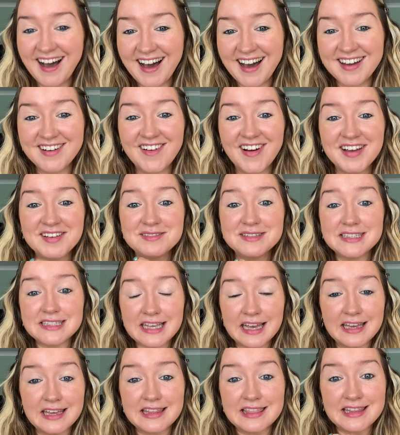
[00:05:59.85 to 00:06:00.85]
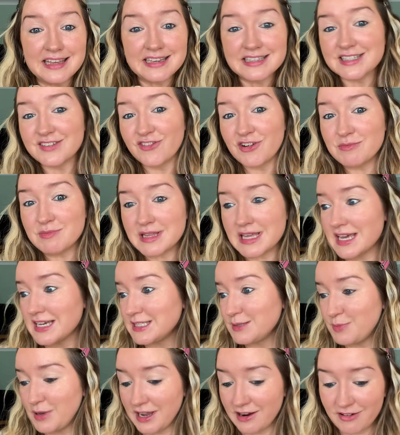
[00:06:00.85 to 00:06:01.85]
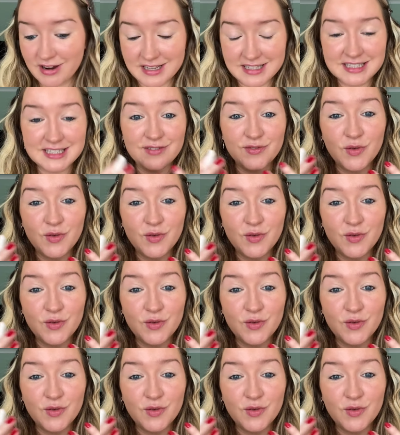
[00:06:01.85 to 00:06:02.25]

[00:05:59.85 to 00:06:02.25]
And I'm saying this from the experience of